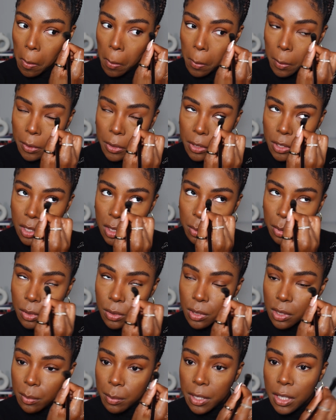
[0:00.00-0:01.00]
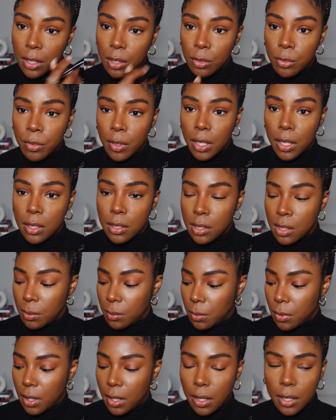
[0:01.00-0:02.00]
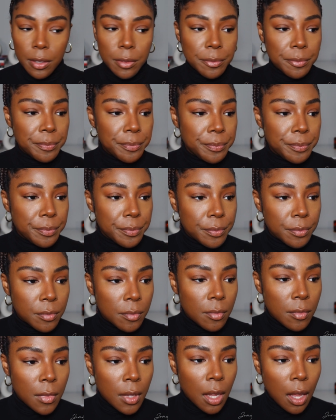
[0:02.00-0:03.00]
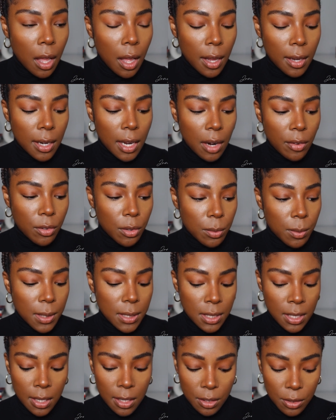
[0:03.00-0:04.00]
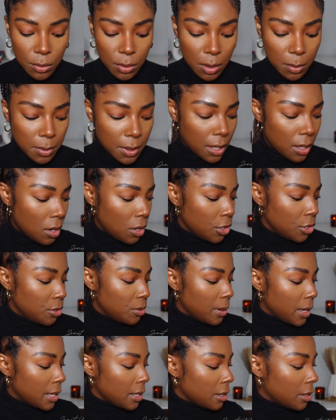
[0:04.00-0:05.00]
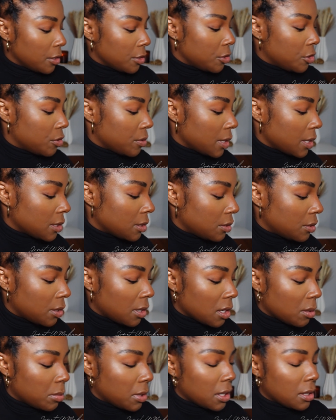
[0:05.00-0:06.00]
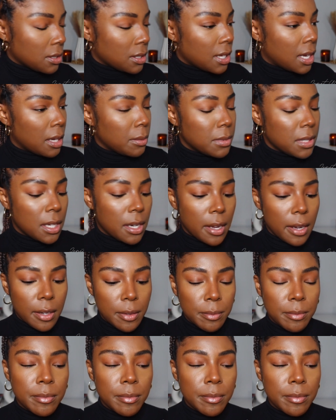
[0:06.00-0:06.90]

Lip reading: when you're supposed to meet your friends somewhere and everyone's hitting you up like, are you ready? Are you dressed? Are you going to be on time today?